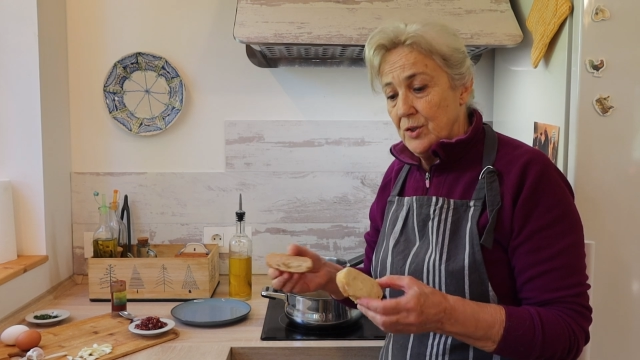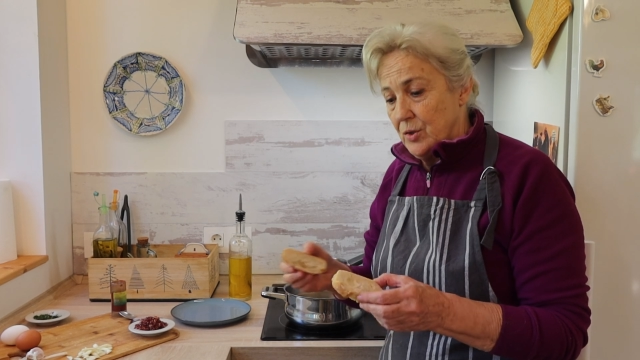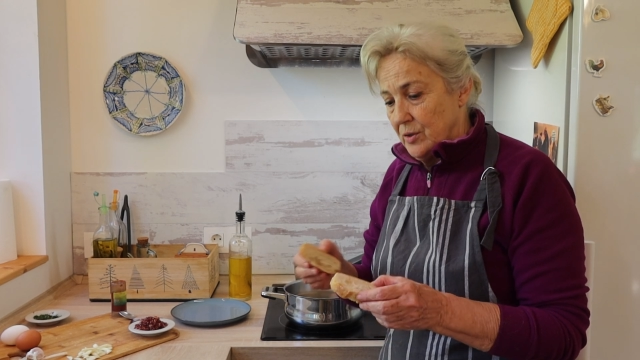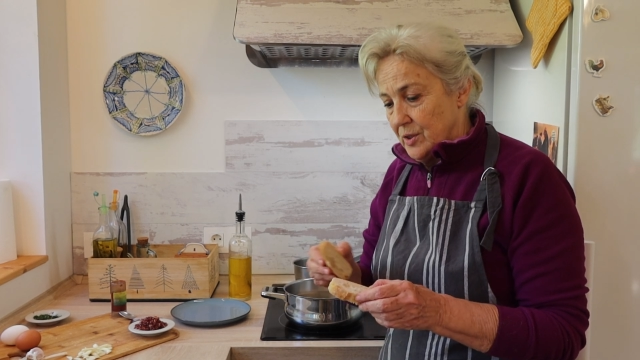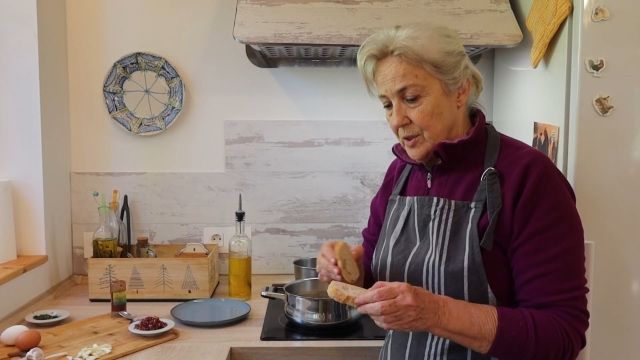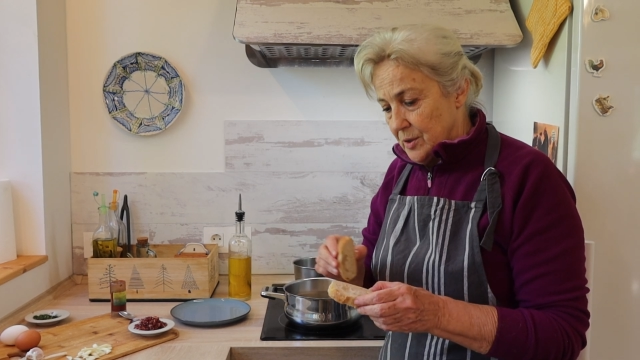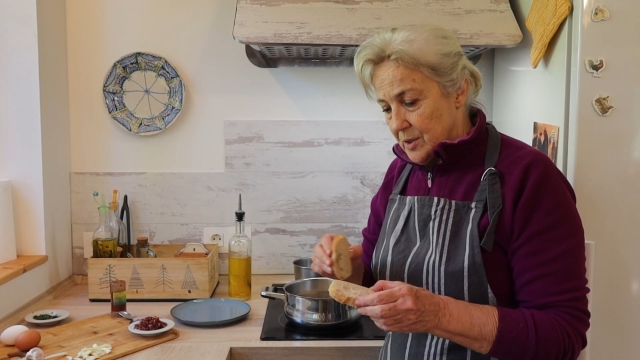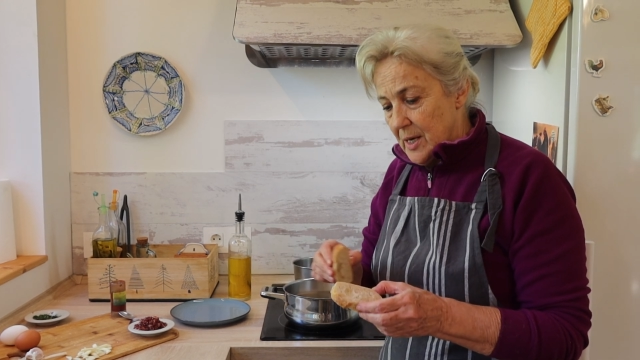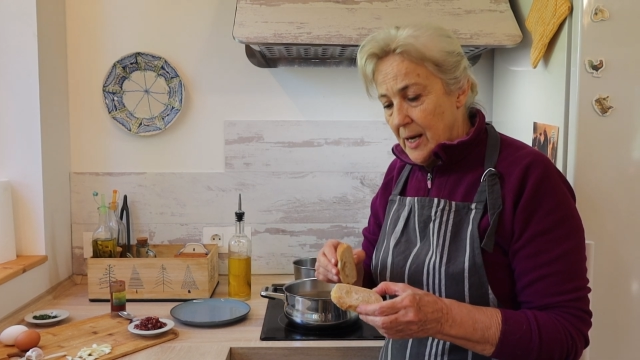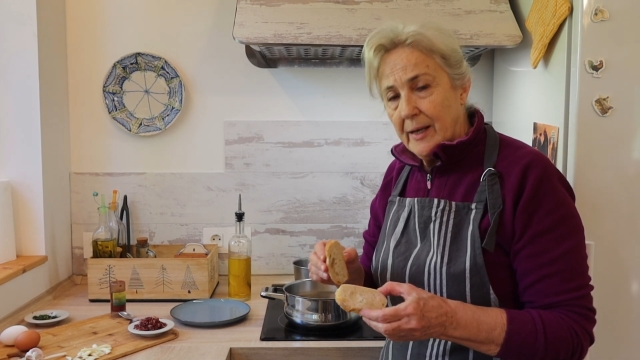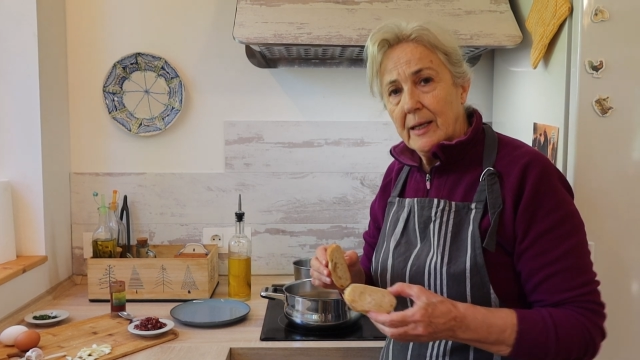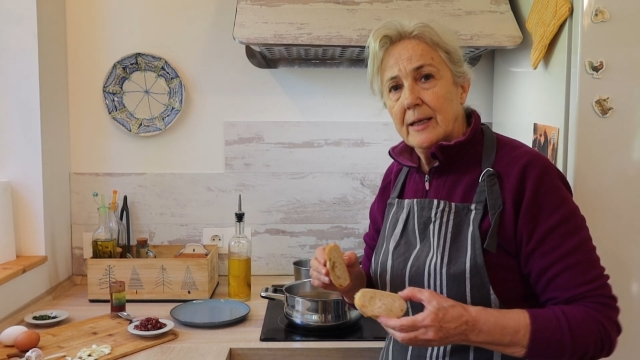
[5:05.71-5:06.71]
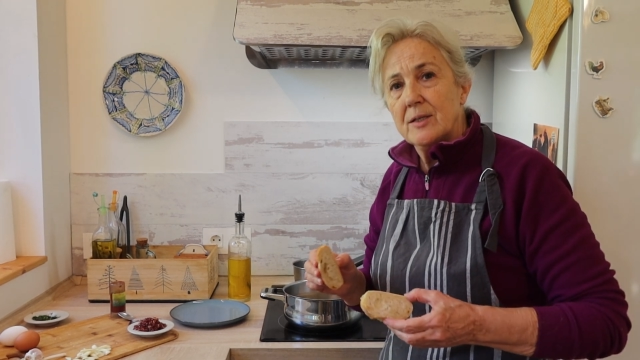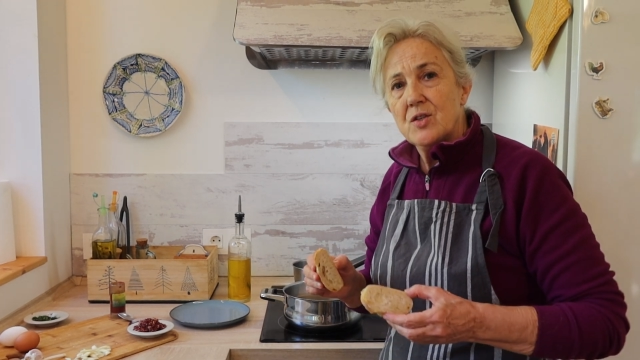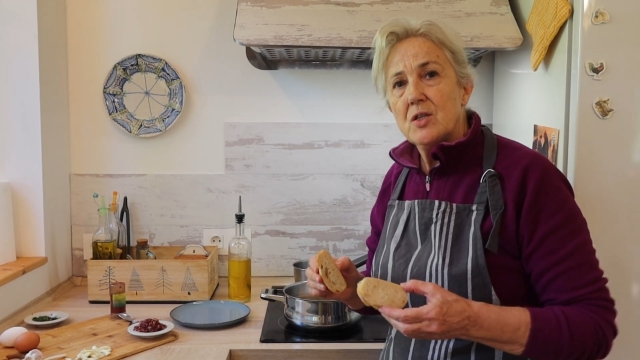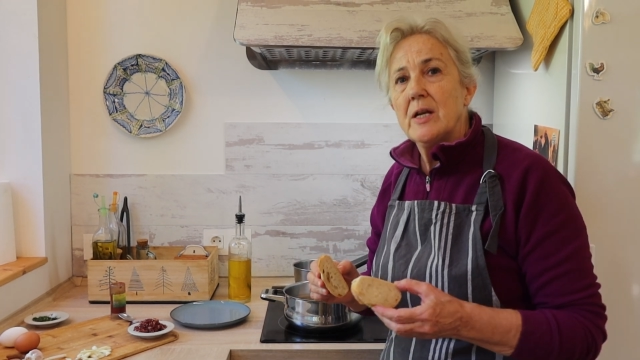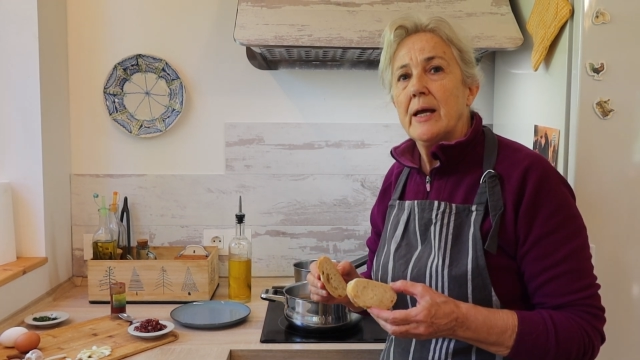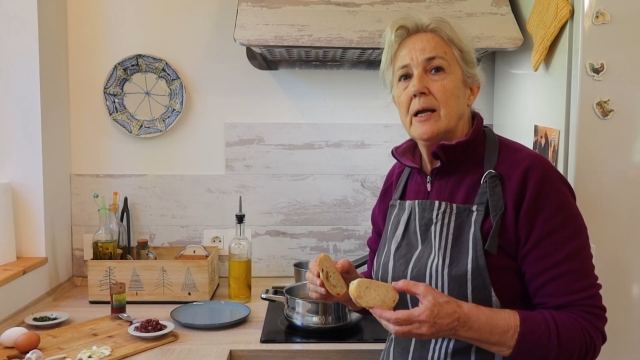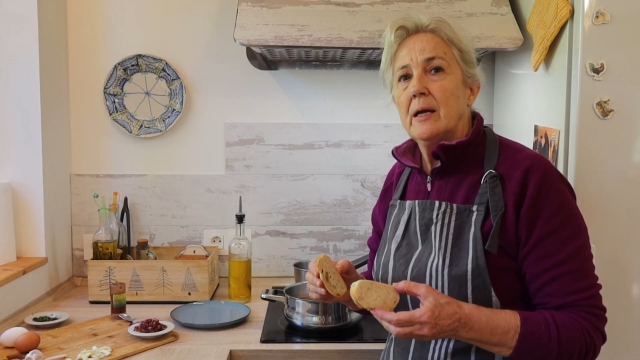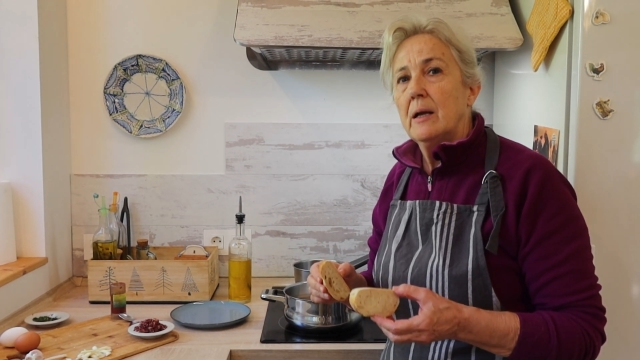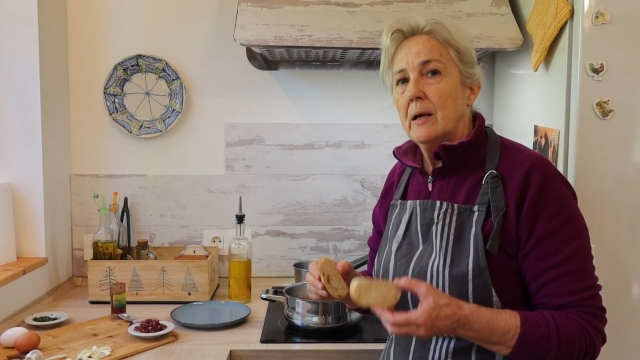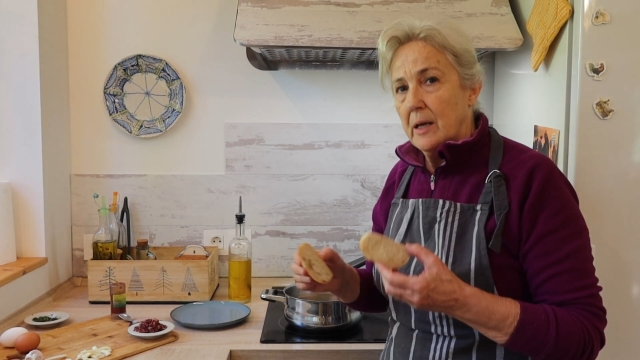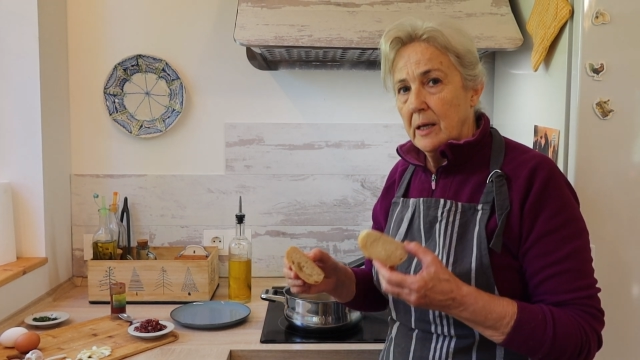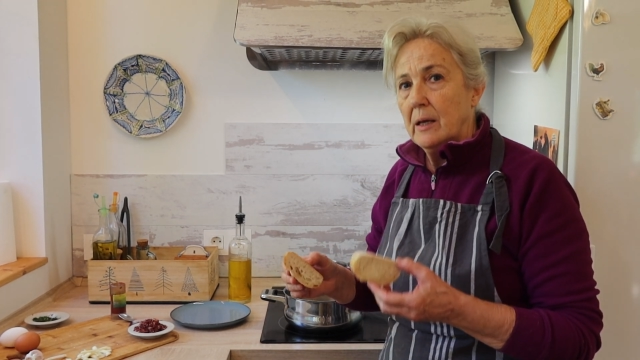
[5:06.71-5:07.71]
so it's slightly
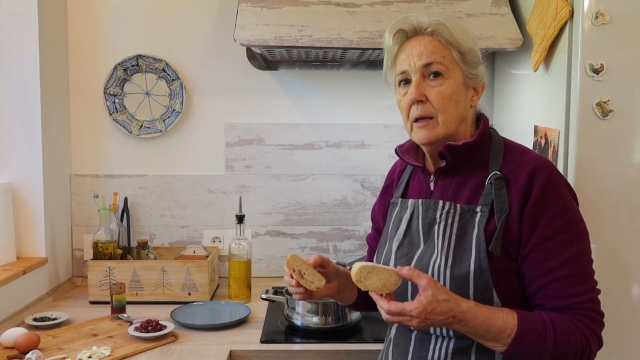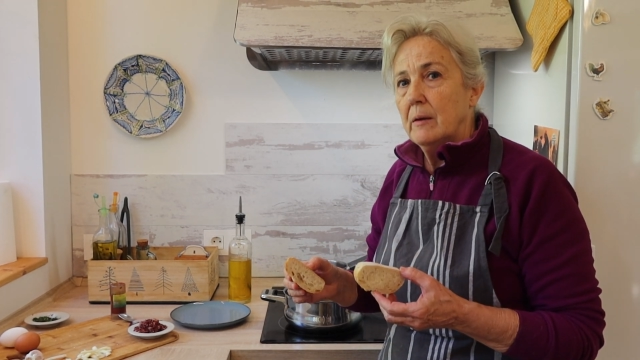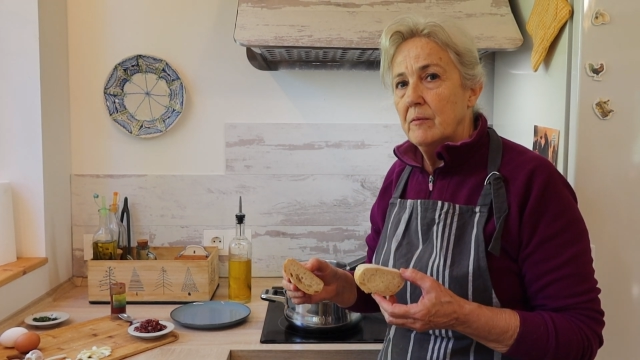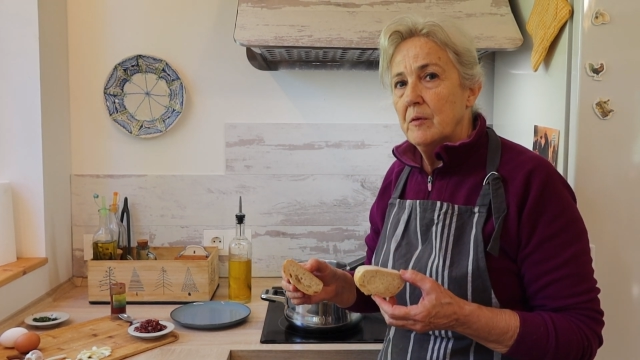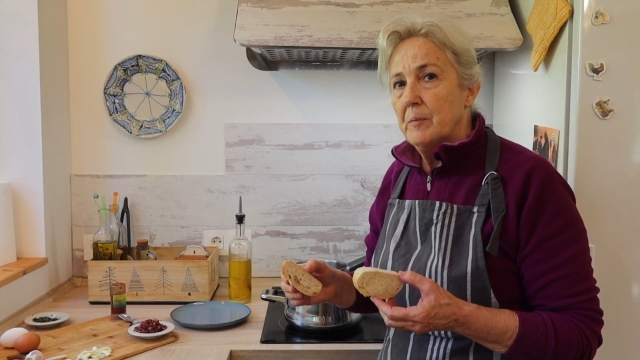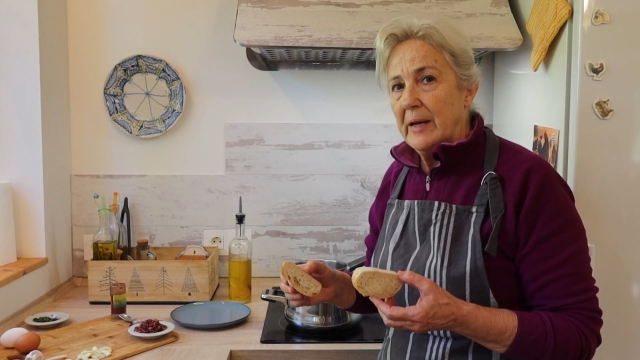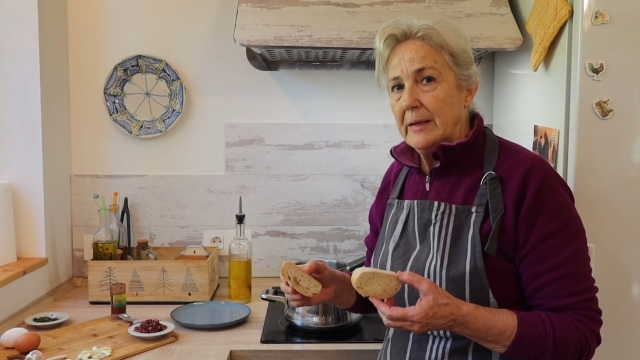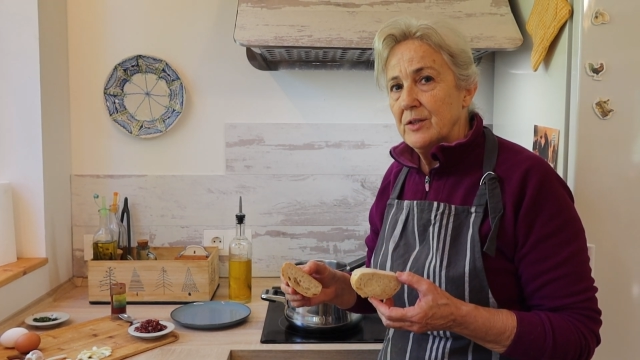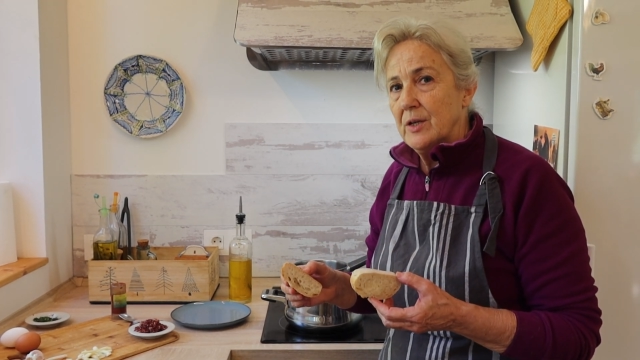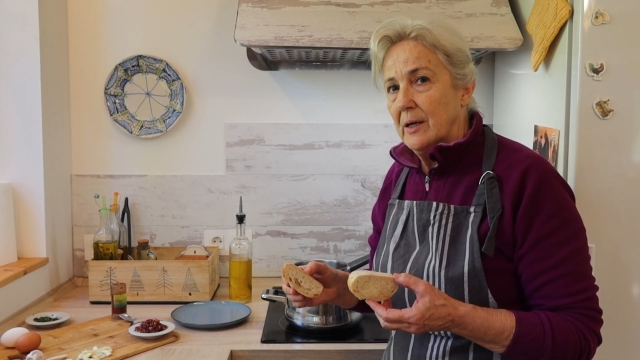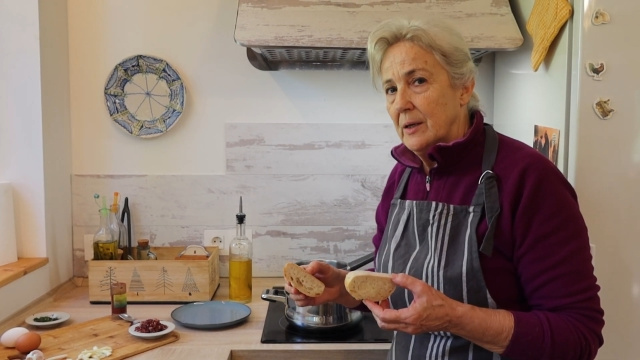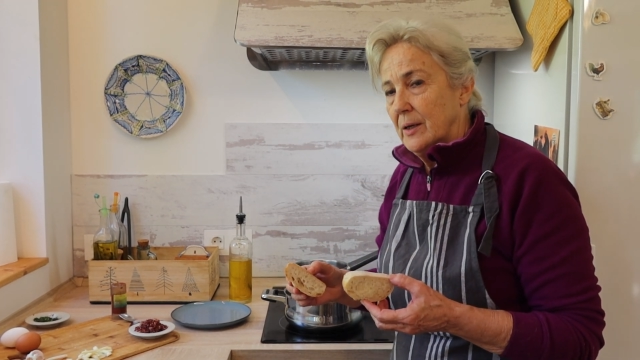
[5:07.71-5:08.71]
stale, even better,